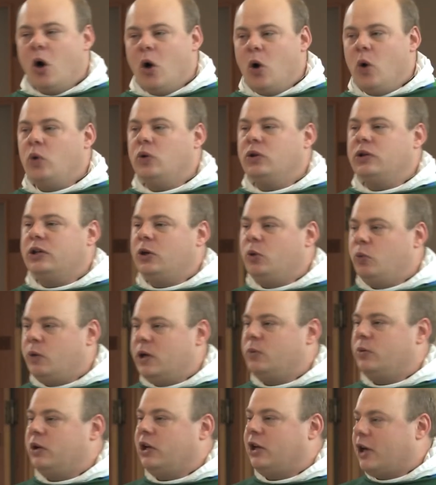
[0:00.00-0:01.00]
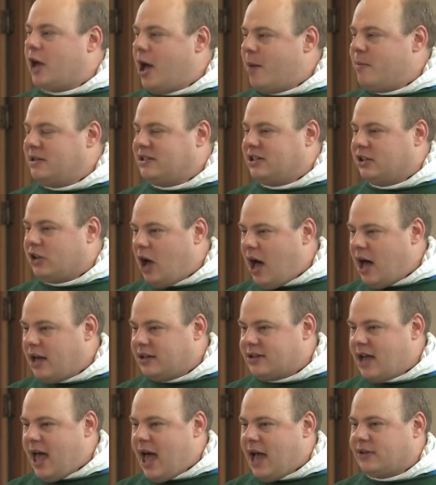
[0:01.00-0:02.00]
only when we come into
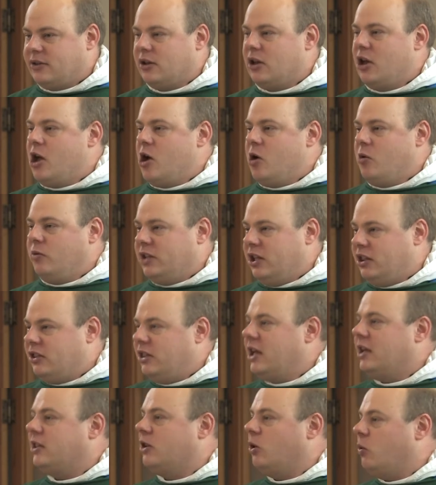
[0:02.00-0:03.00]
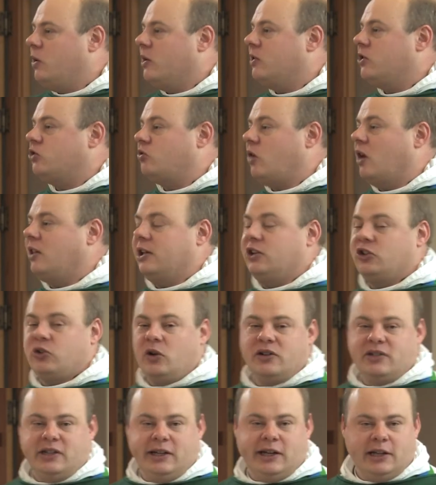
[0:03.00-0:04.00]
contact with the thing that we are struggling to
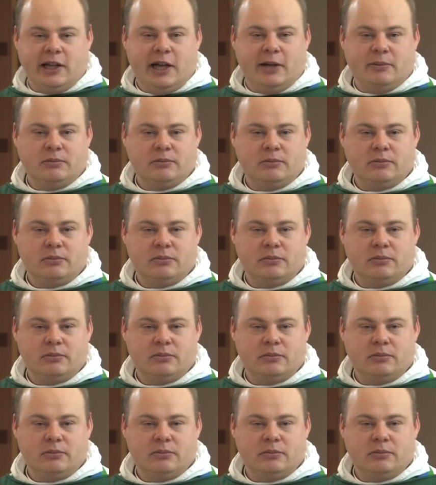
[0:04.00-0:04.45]
articulate.